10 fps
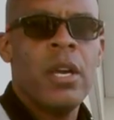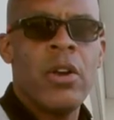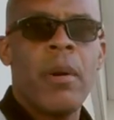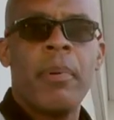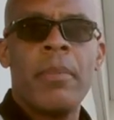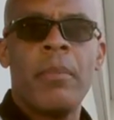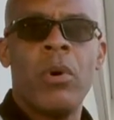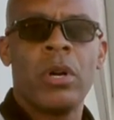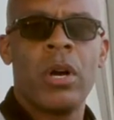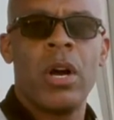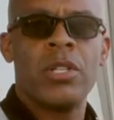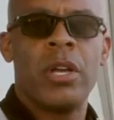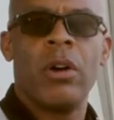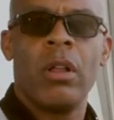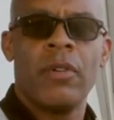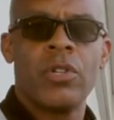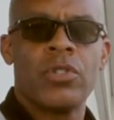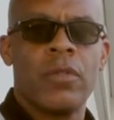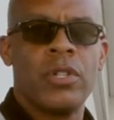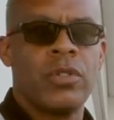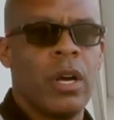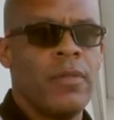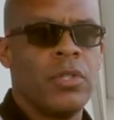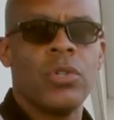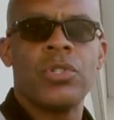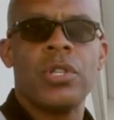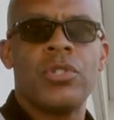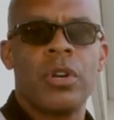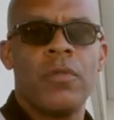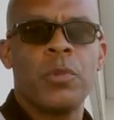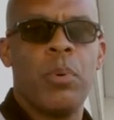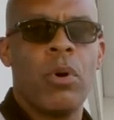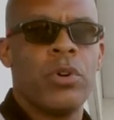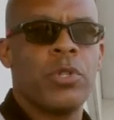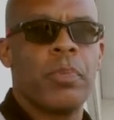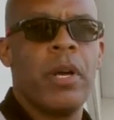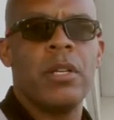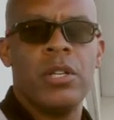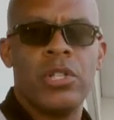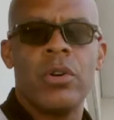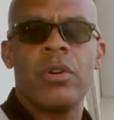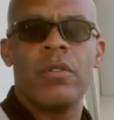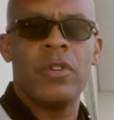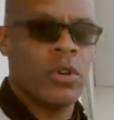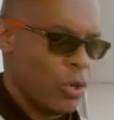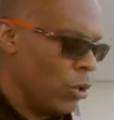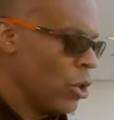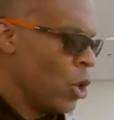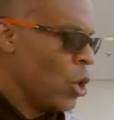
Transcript: Here at Braman Motor Cars at all of our service drives, you'll see service porters spraying the interior vehicle